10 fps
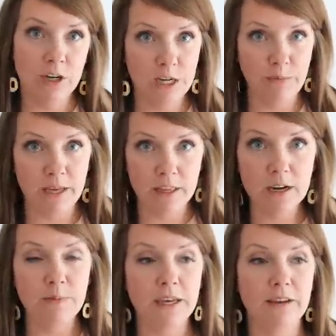trash bag
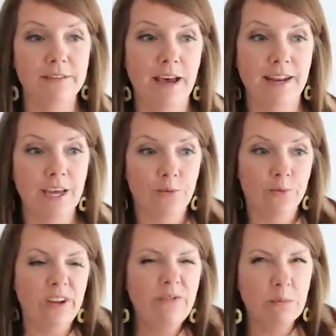therapy is that it
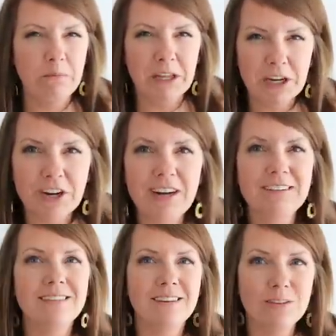
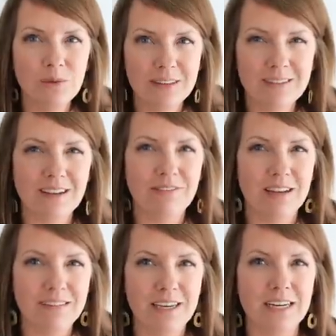refamiliarizes us with the stuff
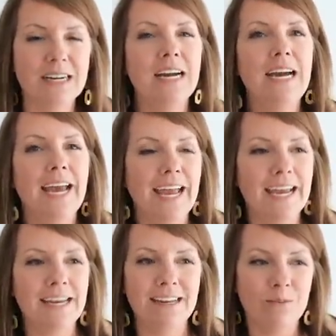that's here,
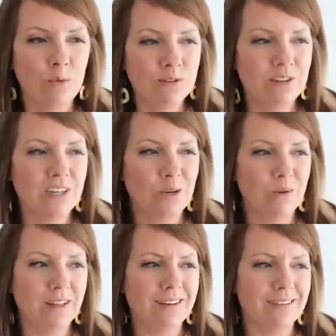and we'll start to
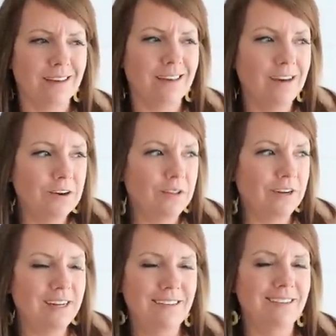realize, like, oh, there
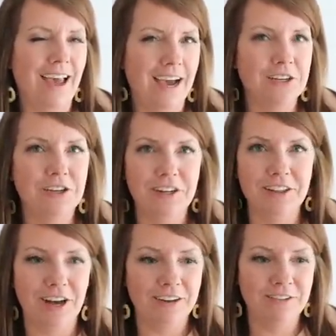is actually a
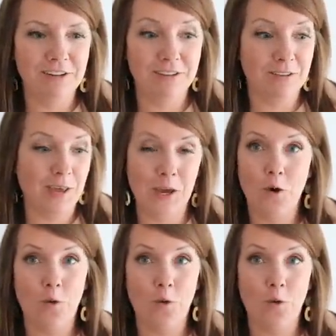lot of just like